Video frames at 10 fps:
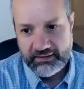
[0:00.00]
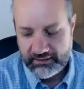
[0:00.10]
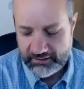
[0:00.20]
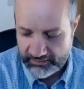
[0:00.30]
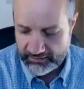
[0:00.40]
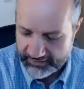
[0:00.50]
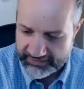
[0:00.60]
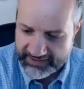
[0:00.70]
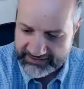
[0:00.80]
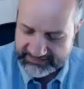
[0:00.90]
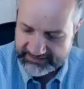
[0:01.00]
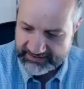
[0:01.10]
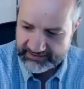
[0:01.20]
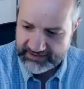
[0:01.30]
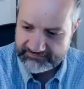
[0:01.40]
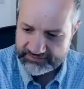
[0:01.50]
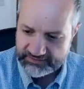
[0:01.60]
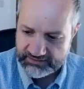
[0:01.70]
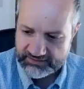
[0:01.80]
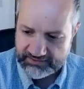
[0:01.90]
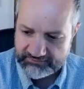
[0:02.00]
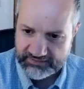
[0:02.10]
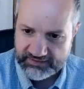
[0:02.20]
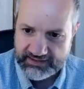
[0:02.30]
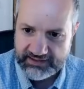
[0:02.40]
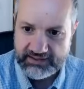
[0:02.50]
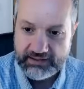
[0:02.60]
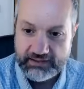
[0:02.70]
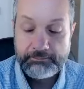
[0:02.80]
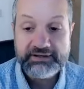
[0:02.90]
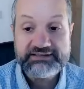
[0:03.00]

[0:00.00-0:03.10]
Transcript: I guess given the